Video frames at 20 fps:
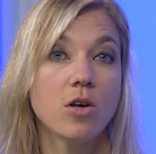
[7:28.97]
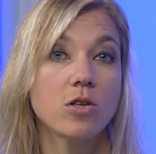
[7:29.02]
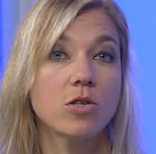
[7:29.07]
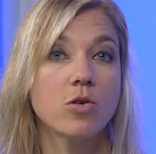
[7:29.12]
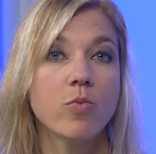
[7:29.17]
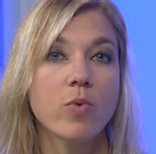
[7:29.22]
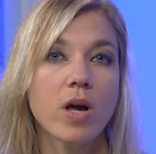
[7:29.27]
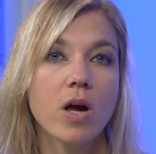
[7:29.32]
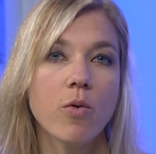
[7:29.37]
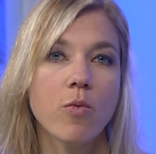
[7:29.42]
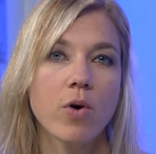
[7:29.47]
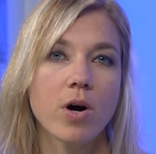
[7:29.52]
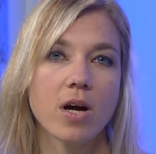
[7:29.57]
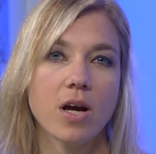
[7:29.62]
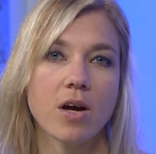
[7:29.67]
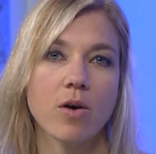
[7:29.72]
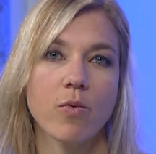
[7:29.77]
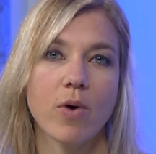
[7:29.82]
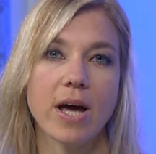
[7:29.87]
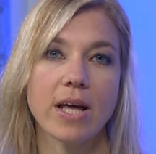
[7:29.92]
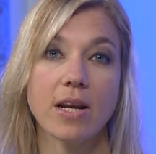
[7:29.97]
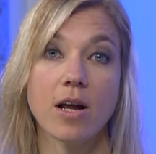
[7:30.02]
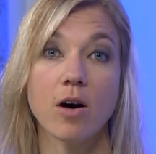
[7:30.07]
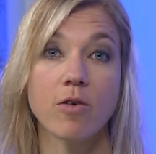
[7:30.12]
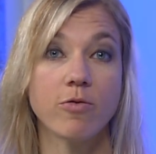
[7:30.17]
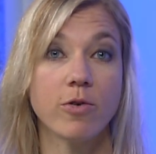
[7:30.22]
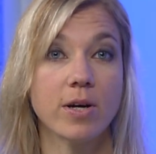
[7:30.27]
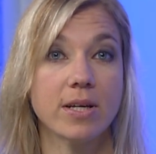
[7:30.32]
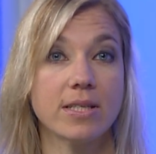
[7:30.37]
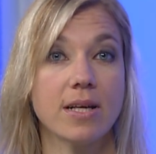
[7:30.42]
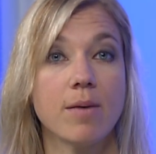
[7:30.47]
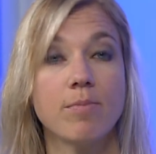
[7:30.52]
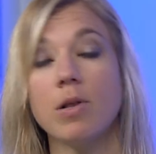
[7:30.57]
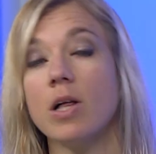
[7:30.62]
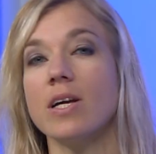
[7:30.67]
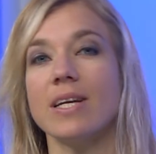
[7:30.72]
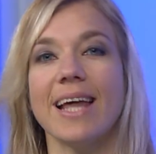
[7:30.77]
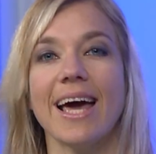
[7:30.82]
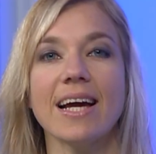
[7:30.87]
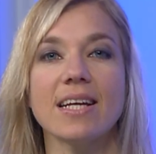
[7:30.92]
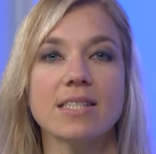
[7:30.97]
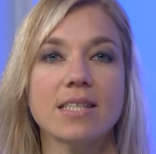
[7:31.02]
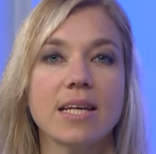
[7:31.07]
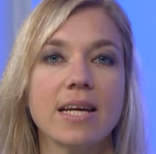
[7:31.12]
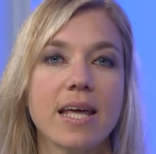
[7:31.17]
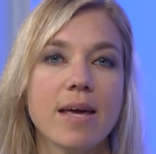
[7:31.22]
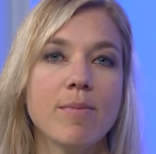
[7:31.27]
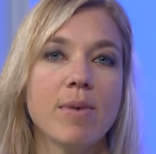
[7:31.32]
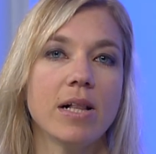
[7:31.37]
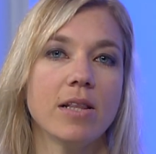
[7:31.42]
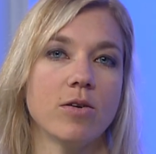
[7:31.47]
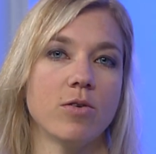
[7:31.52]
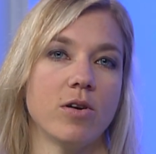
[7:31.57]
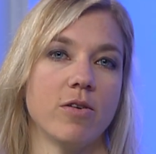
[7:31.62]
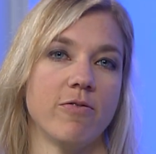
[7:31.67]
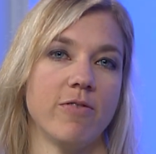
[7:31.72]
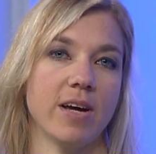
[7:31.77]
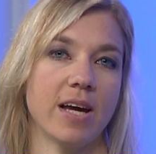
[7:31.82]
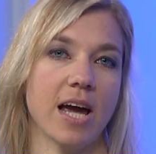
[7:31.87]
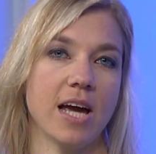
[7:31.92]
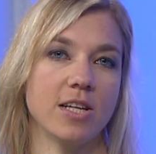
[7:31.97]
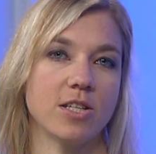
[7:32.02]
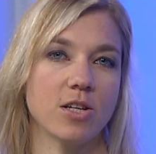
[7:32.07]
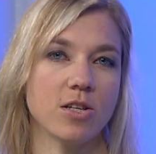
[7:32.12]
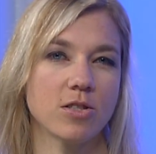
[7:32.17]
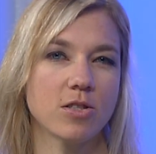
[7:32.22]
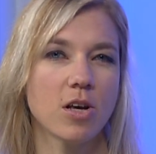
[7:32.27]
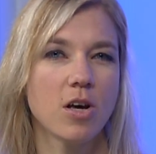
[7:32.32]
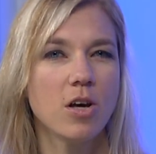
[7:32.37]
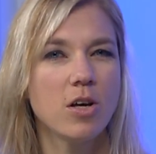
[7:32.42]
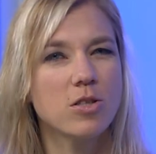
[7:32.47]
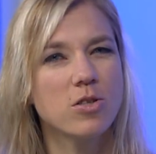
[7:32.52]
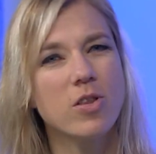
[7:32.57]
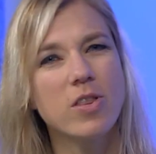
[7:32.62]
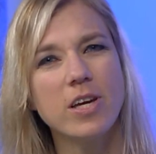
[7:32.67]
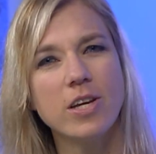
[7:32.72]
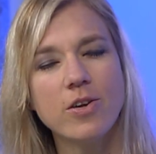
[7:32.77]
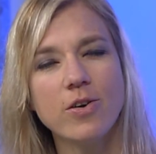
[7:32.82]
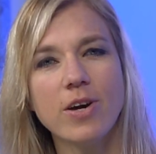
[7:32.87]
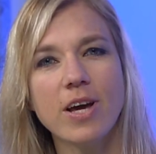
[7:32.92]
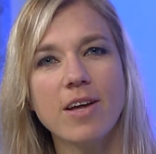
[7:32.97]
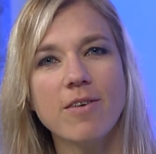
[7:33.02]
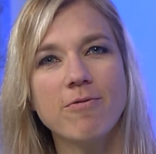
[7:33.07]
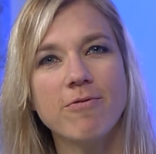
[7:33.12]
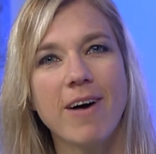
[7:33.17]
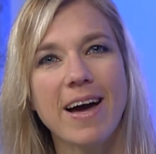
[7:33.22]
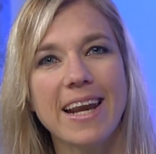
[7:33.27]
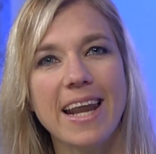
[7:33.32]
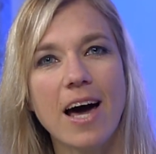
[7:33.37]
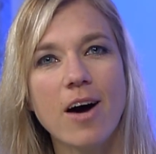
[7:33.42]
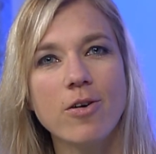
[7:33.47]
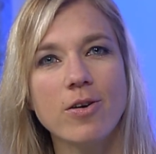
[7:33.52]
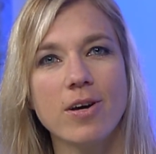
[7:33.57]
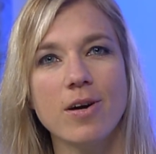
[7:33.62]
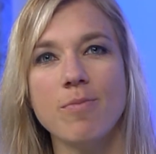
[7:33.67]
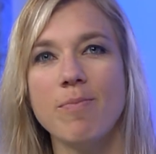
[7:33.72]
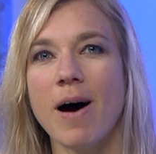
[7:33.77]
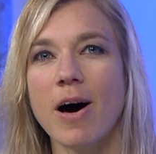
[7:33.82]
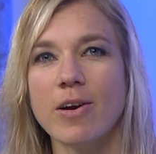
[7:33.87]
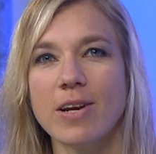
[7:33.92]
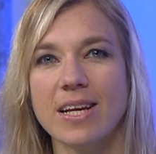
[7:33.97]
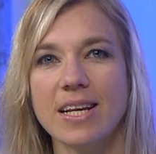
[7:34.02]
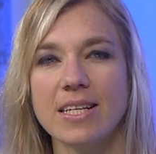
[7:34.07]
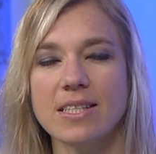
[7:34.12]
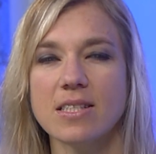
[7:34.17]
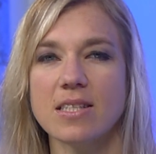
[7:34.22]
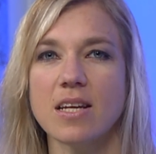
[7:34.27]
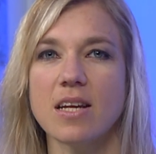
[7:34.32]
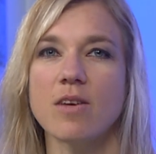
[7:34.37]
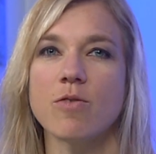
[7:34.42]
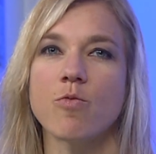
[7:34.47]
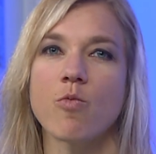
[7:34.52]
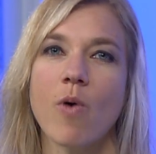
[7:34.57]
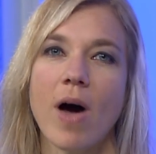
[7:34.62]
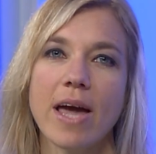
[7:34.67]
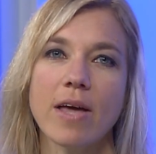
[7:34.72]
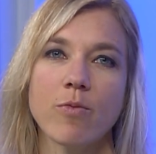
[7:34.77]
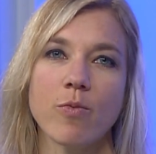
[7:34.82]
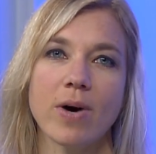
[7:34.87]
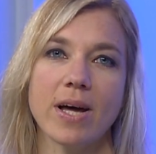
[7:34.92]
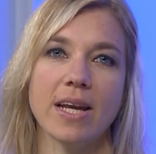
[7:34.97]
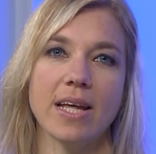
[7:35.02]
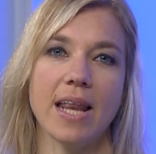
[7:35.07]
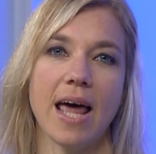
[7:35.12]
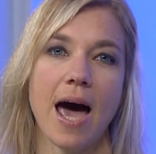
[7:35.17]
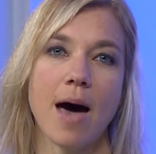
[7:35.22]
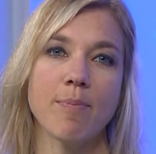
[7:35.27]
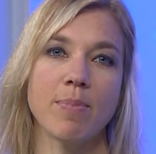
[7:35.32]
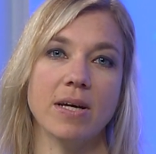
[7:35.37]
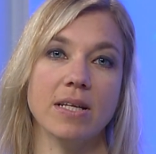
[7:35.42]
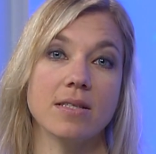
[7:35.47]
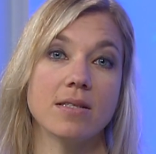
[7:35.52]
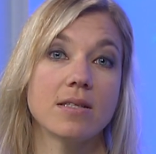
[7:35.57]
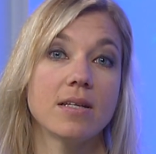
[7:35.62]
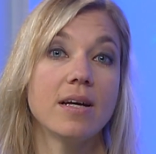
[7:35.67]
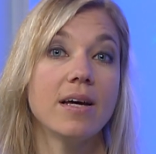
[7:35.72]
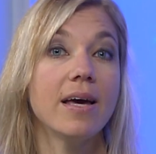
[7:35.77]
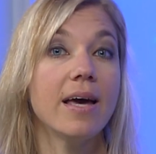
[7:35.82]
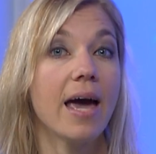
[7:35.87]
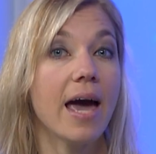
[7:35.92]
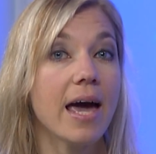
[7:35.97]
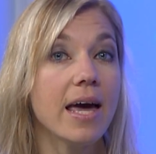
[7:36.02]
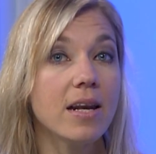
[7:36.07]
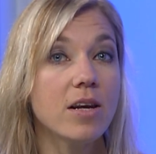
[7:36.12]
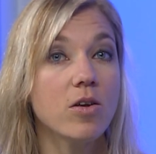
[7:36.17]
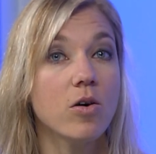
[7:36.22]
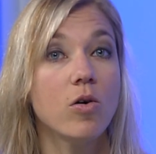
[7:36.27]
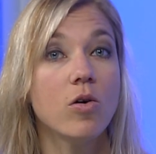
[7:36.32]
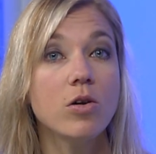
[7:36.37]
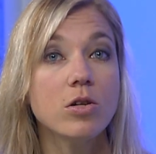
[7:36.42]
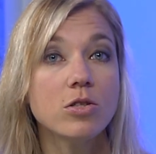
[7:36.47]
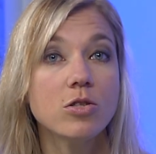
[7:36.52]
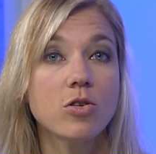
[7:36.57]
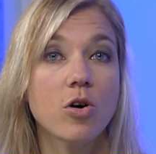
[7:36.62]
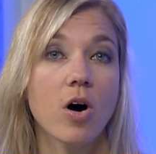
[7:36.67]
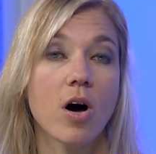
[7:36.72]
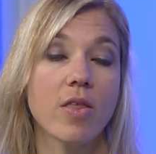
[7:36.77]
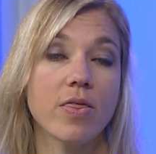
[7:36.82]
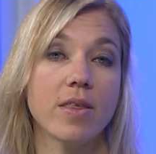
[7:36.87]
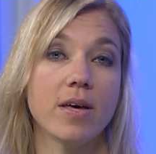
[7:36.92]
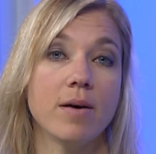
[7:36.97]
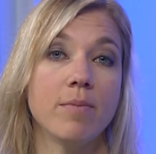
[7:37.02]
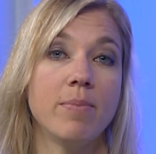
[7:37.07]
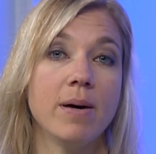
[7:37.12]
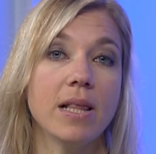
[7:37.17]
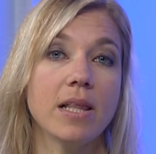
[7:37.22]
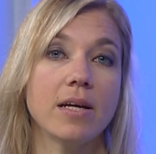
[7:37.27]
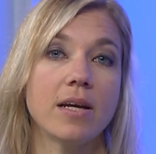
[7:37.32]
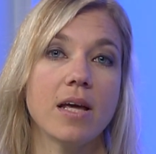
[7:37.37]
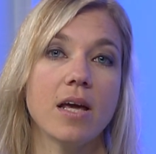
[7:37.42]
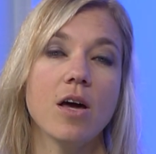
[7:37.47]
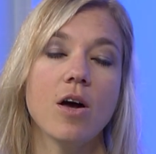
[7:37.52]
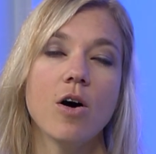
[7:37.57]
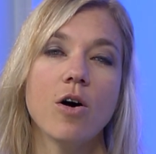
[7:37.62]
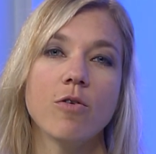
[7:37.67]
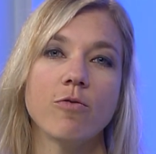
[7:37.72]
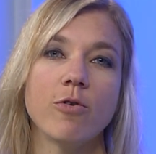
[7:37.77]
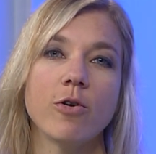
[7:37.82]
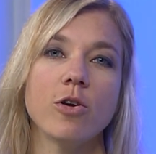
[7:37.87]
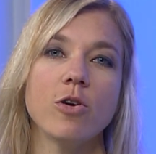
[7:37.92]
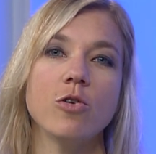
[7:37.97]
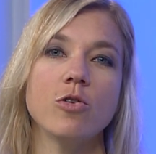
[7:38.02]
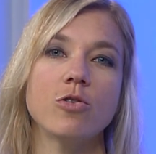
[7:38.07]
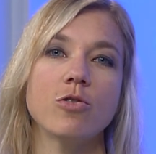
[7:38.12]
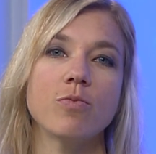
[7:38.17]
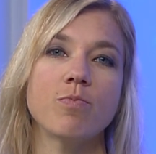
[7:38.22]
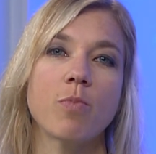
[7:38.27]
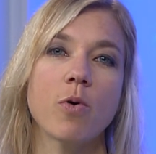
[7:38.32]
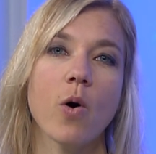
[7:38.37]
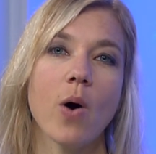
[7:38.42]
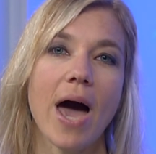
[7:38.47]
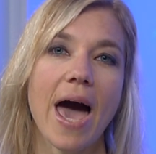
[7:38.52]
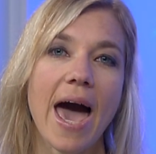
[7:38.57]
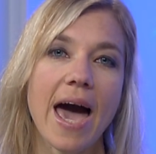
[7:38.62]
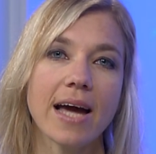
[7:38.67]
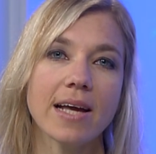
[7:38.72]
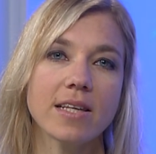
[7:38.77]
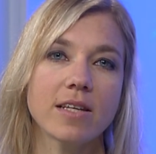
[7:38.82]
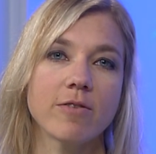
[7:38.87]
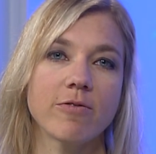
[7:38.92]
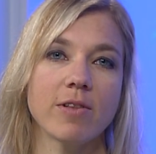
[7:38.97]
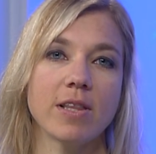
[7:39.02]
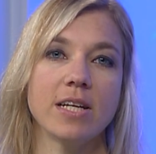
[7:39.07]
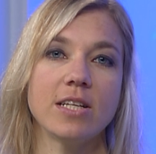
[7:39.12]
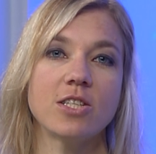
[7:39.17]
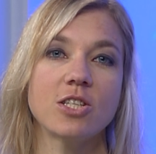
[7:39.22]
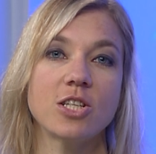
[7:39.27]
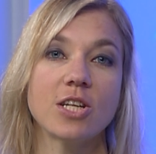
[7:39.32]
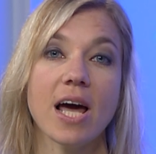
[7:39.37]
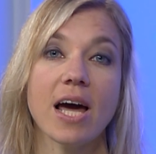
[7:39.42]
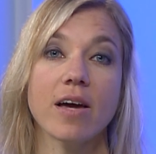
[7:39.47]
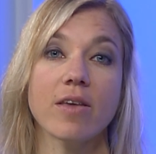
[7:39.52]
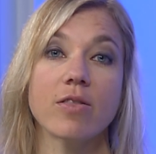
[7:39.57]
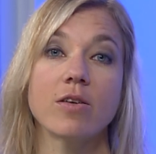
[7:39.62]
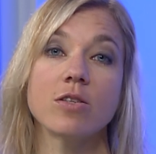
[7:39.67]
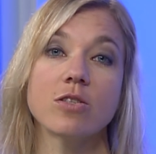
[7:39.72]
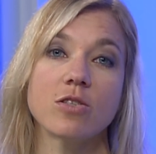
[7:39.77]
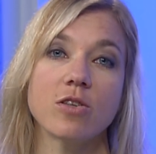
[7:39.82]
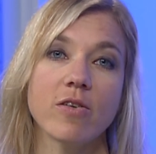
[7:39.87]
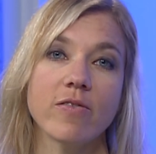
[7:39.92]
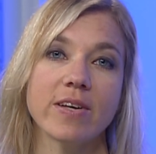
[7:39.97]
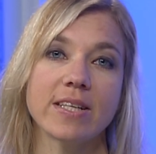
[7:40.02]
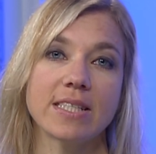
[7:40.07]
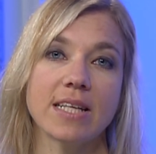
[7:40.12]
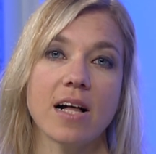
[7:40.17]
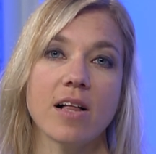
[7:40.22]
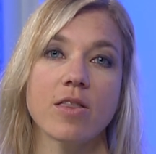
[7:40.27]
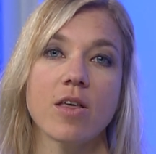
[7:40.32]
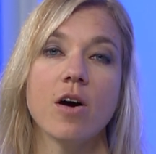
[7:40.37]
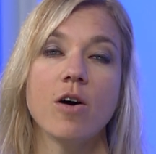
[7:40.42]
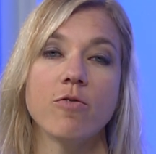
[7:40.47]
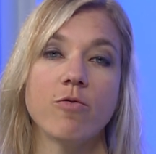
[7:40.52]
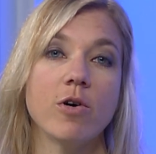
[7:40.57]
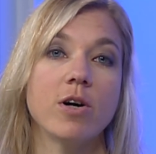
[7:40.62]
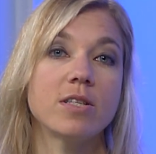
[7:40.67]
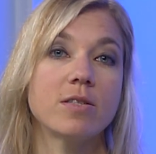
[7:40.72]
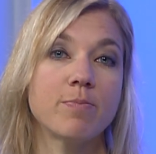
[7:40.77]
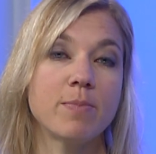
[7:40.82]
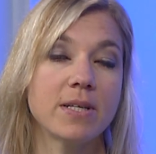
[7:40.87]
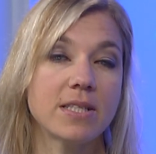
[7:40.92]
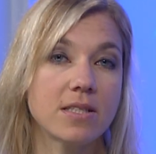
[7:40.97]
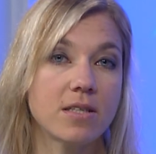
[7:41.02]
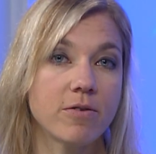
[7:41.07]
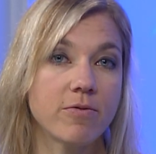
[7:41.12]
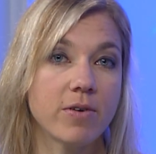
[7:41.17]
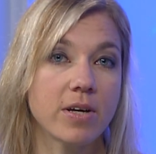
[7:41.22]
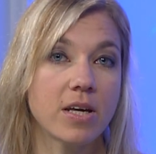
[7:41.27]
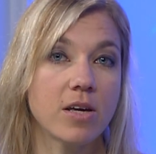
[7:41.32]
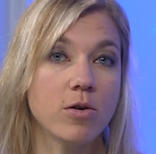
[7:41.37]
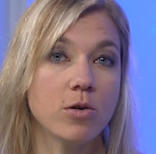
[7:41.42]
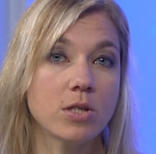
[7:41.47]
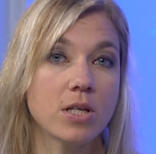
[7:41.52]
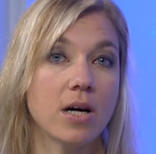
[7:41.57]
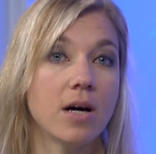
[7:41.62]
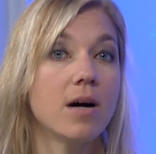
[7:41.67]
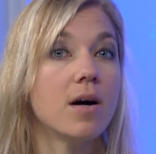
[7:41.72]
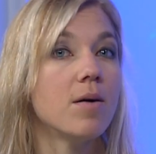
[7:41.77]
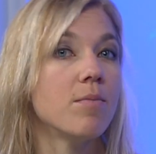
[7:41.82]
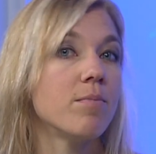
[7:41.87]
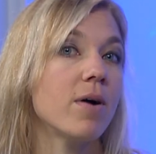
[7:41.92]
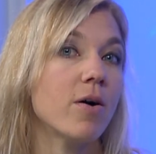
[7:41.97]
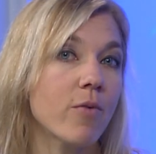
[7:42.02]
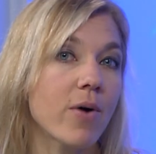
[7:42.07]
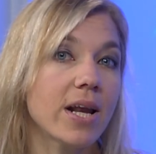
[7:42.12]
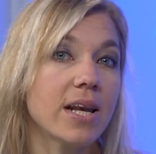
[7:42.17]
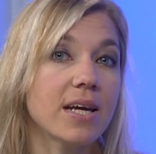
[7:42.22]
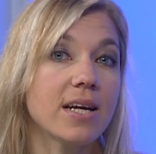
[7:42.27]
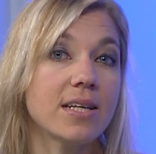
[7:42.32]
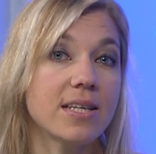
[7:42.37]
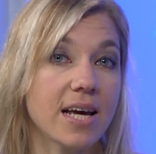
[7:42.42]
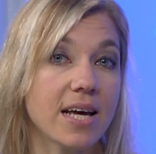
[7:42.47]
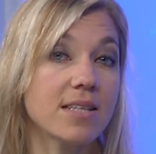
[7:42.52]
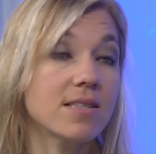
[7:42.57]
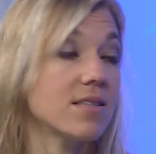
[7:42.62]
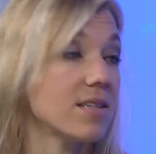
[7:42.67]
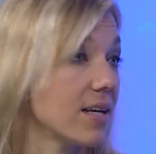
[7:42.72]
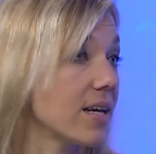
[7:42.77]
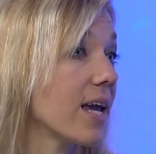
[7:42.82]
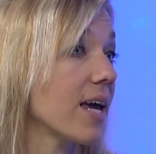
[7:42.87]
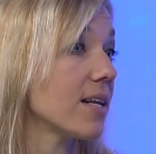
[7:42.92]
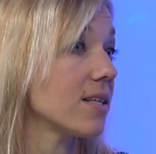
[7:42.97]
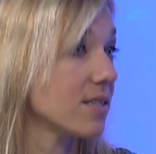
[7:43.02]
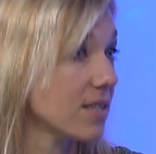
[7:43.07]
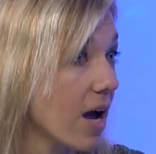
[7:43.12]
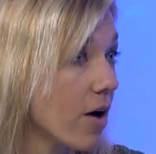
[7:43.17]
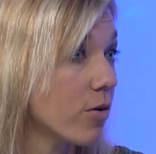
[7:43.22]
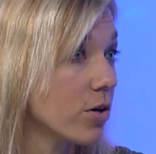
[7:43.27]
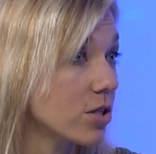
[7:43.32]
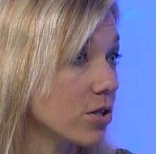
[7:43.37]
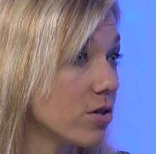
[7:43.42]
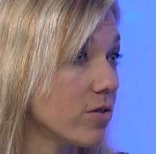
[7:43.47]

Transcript: So, we are working right now, for example, on text and email notifications so that you can find out about an incident right when it happens, and also on the ability for you to proactively check the service health for a specific user by running a test against our